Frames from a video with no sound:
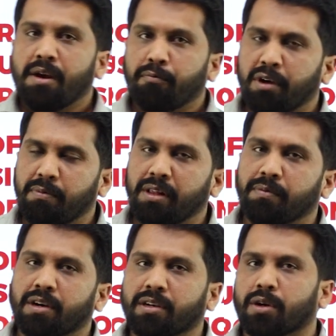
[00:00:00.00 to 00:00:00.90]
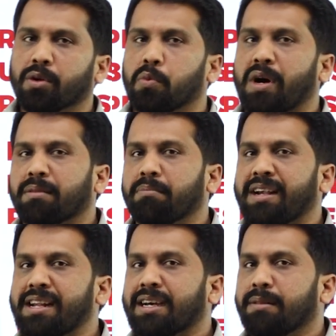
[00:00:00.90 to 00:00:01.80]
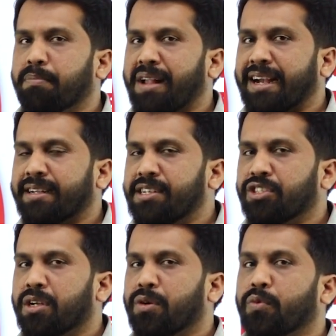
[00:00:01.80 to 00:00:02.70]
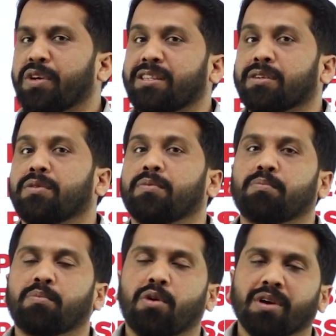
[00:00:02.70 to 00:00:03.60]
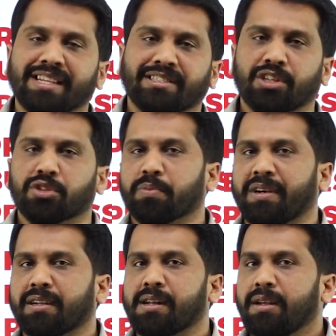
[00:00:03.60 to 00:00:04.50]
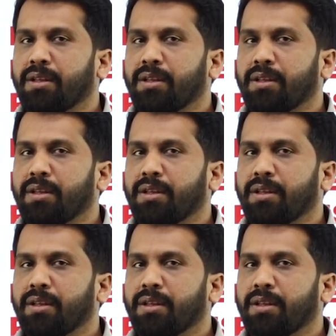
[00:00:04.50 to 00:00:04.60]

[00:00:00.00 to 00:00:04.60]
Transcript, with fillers: We will work out one medical practitioner with more adjustment,